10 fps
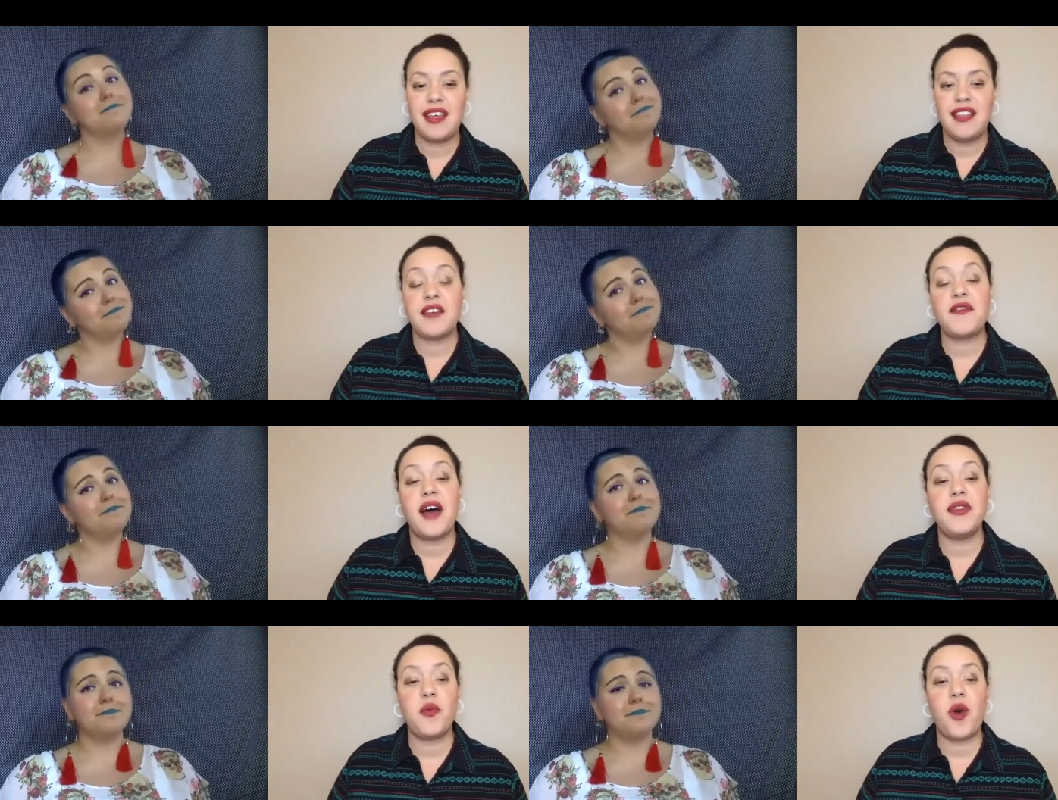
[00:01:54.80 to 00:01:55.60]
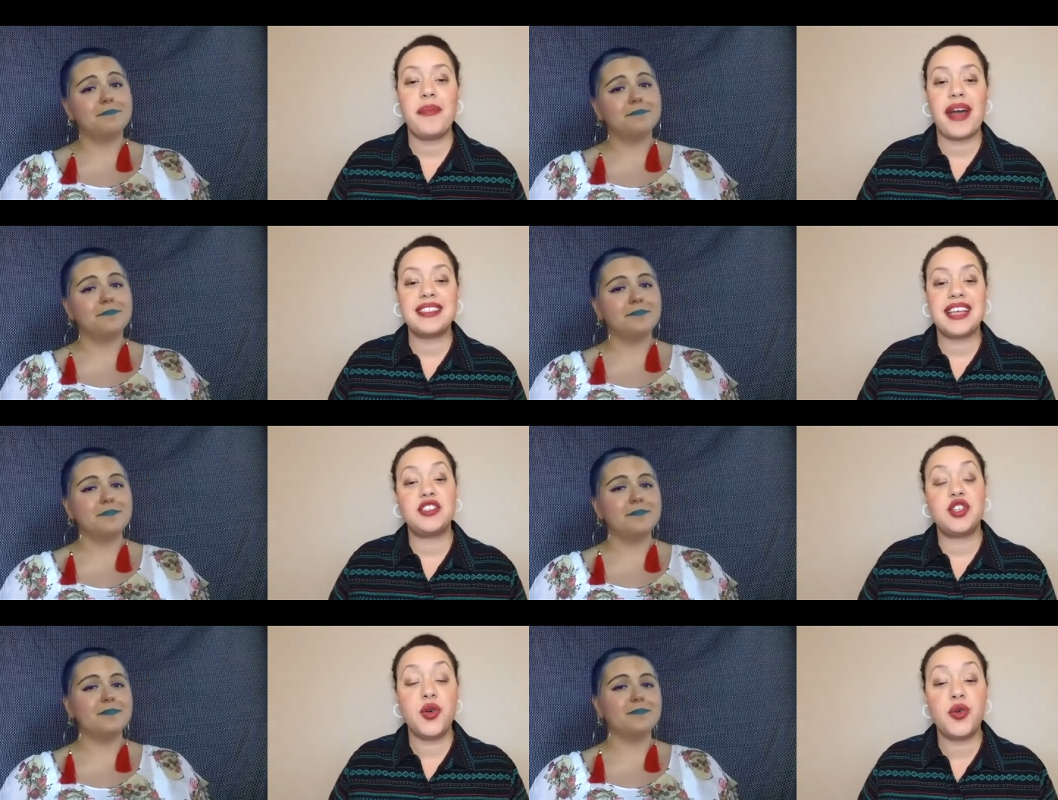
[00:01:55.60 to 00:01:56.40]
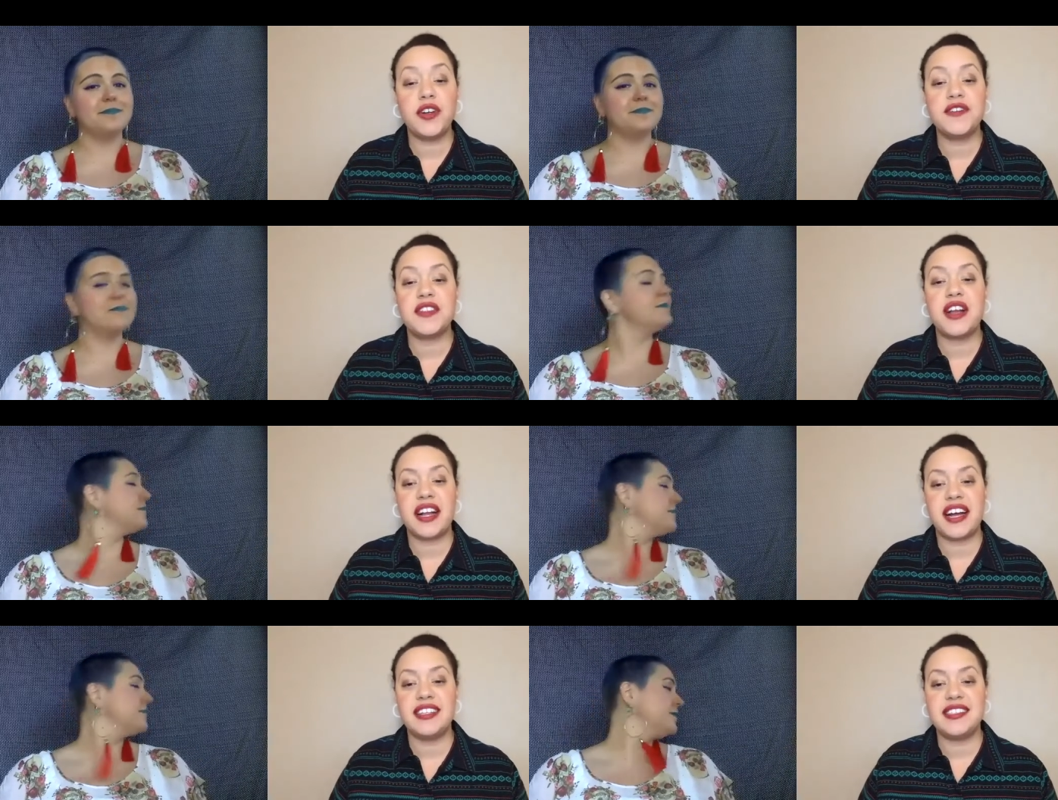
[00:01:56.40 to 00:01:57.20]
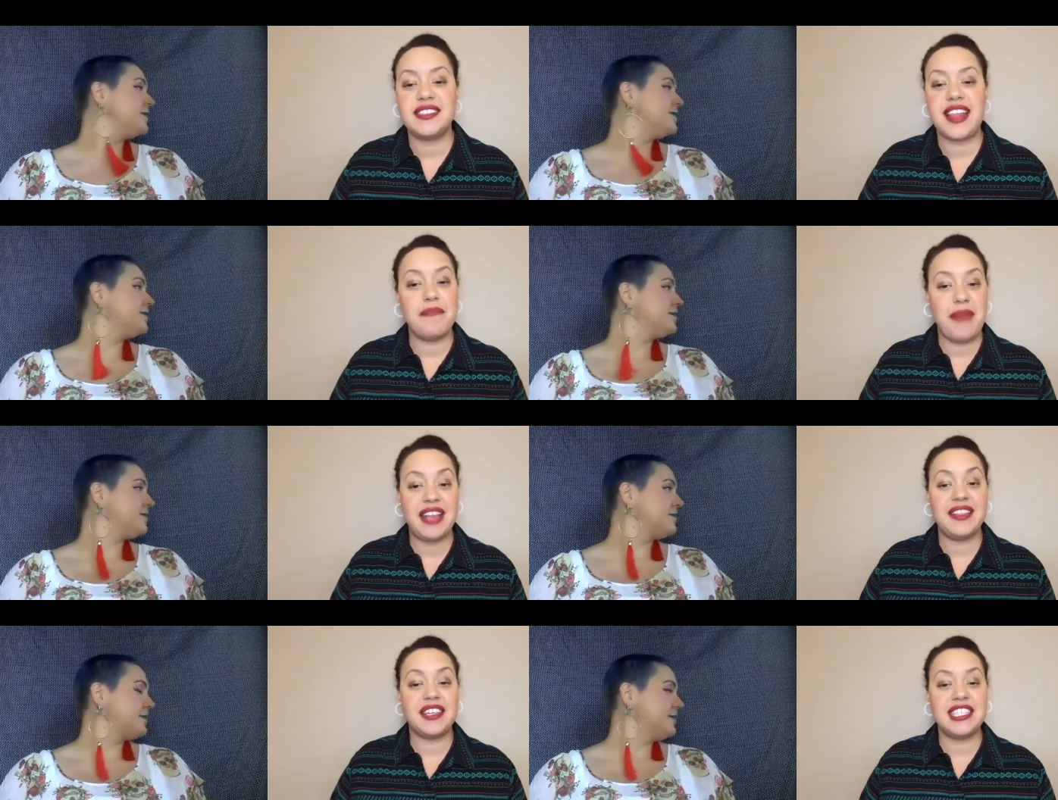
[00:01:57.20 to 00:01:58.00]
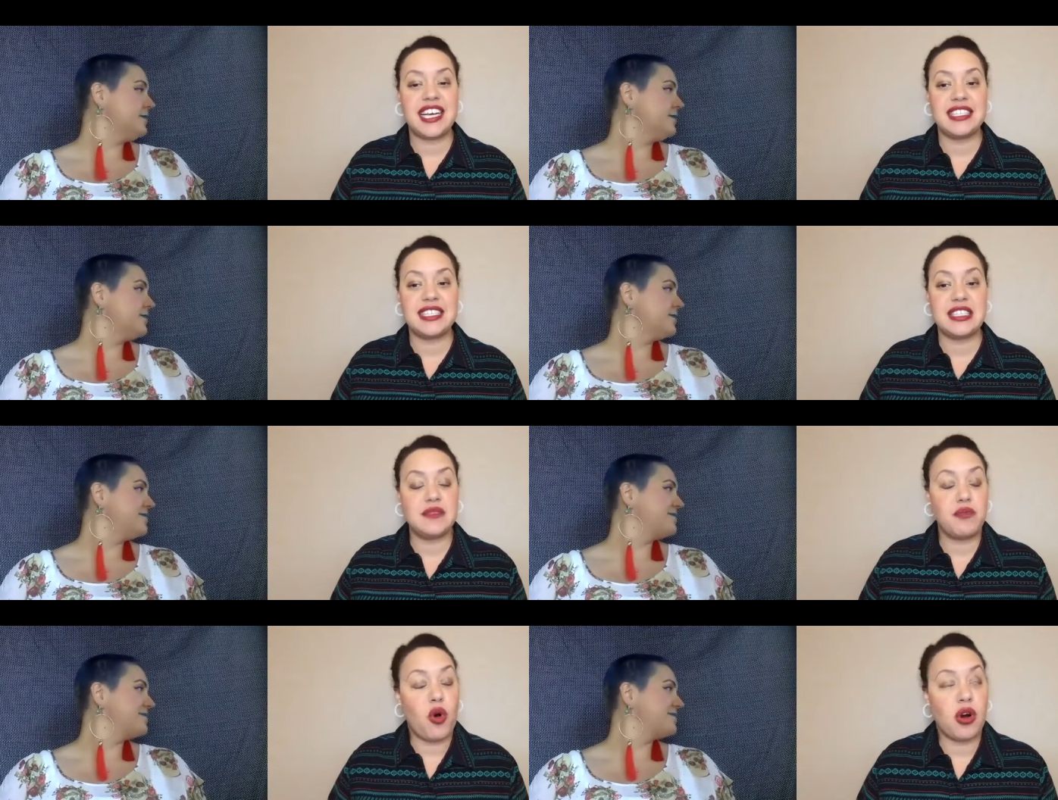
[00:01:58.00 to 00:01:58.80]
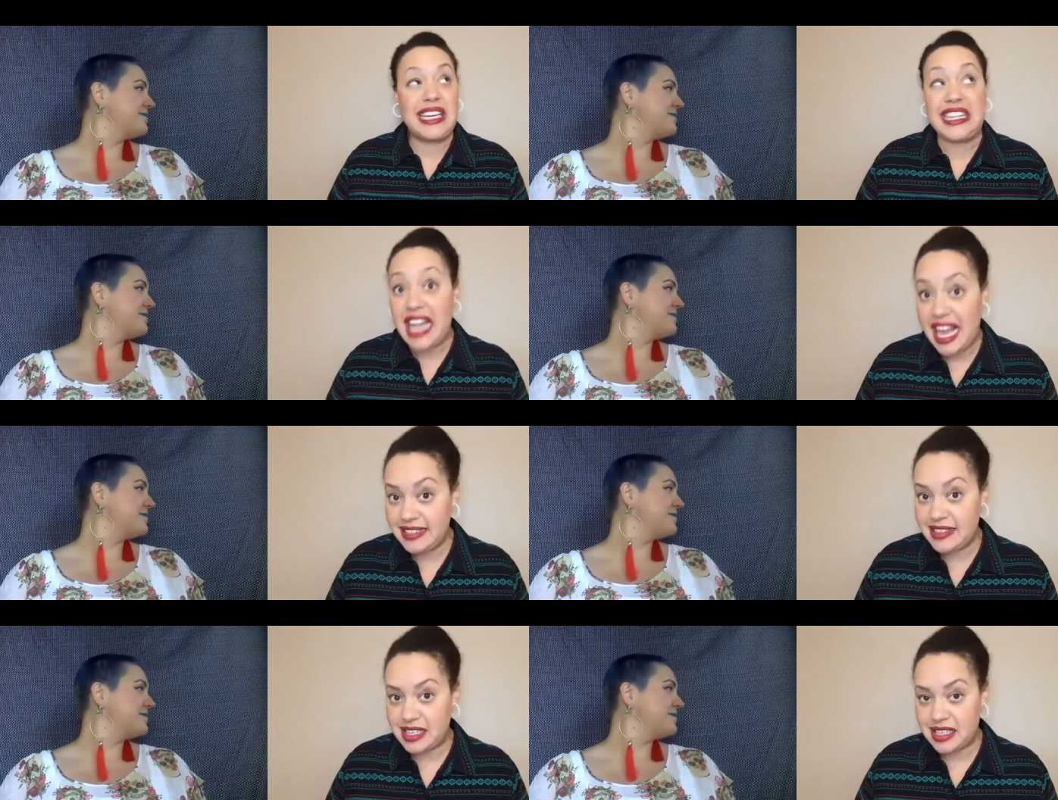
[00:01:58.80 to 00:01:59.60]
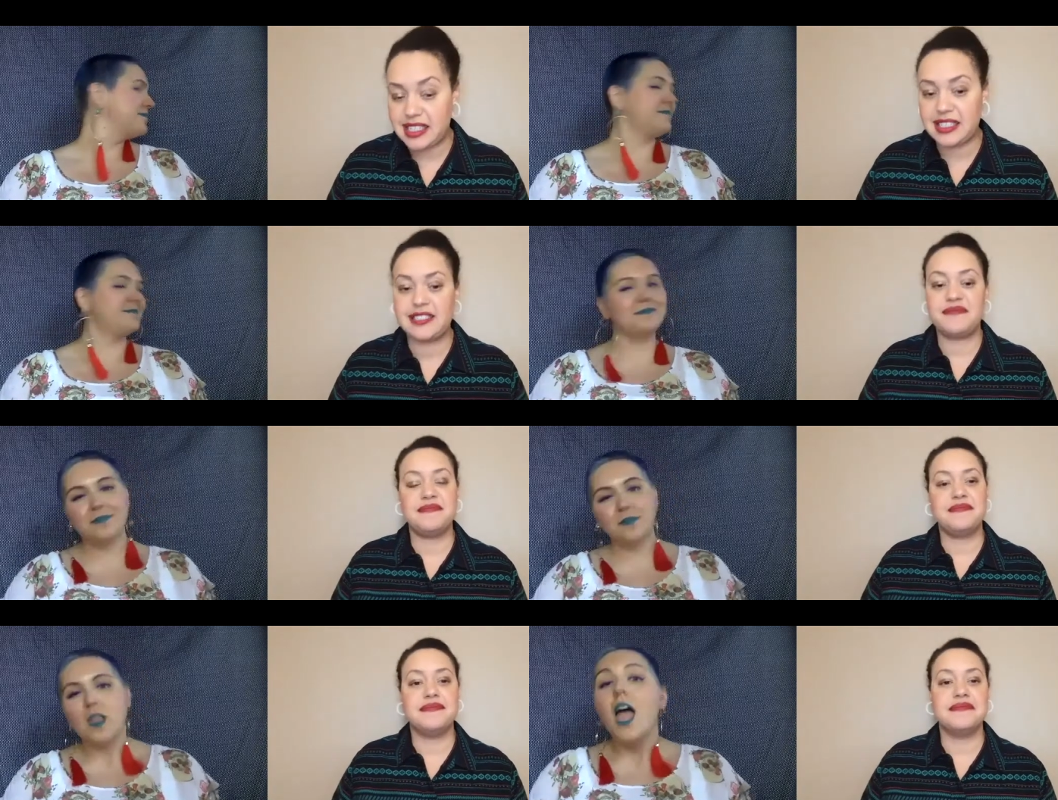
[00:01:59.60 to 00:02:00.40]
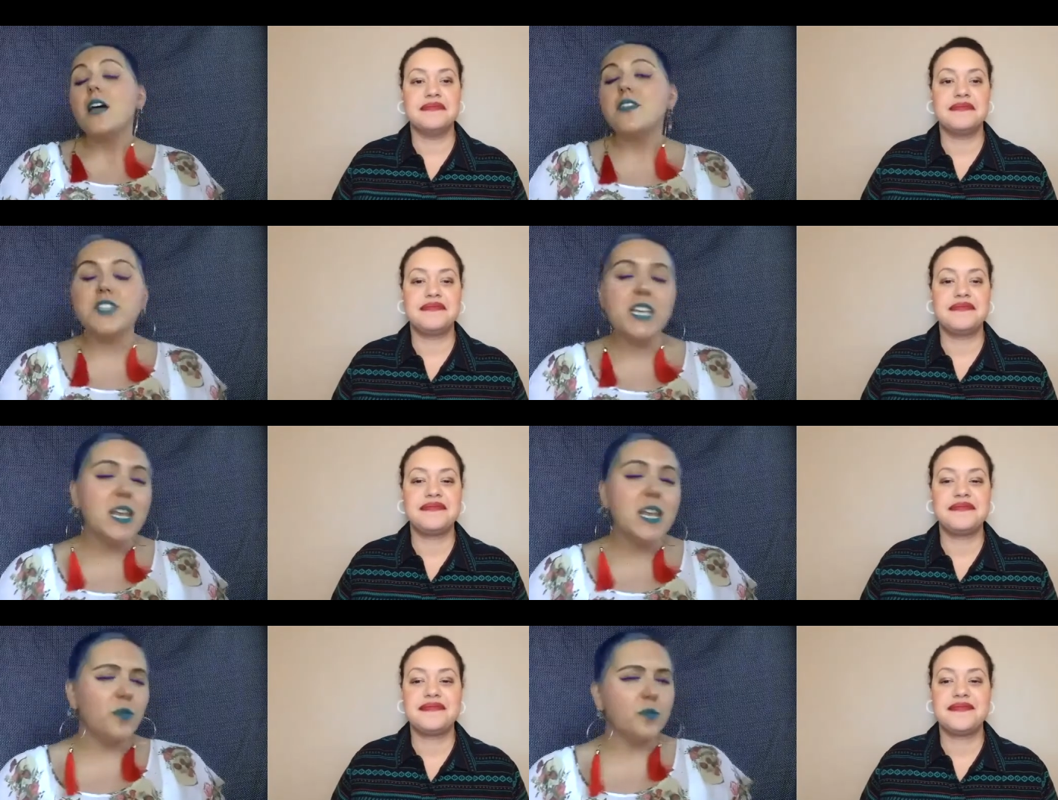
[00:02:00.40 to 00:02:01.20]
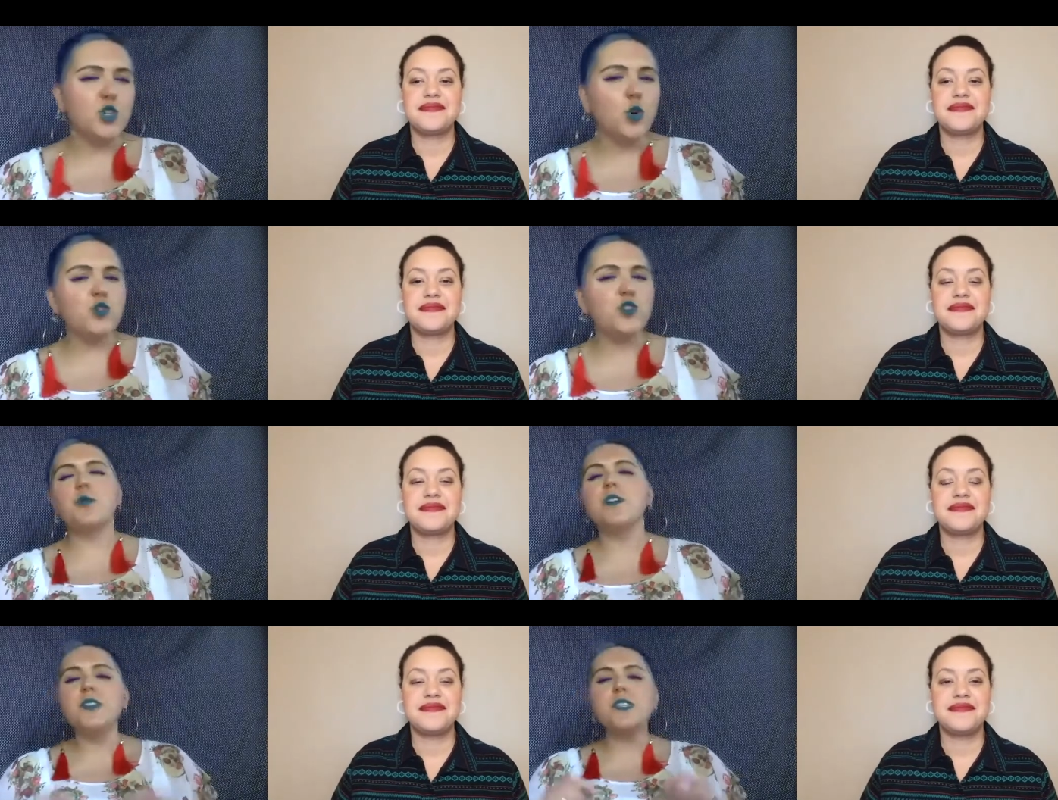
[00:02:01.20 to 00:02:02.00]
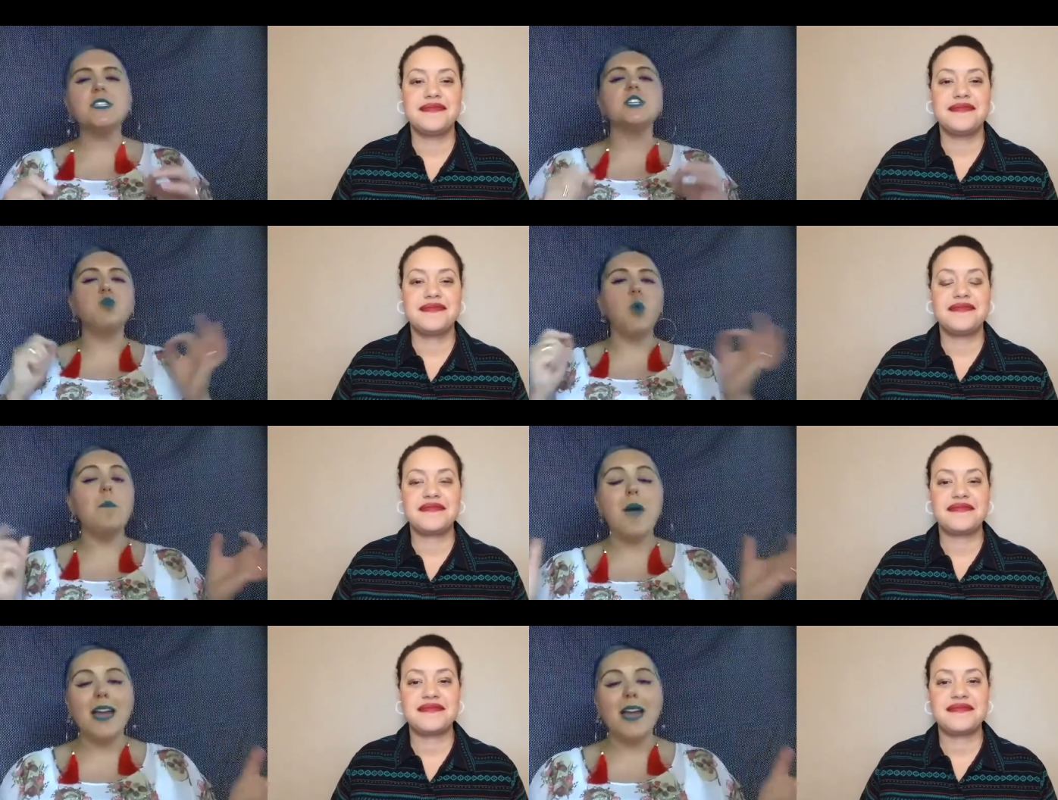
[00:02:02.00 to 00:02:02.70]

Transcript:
Speaker 1: They found that wombats had two grooves in their guts that made their intestines more elastic.
Speaker 2: The team from Georgia revisited wombat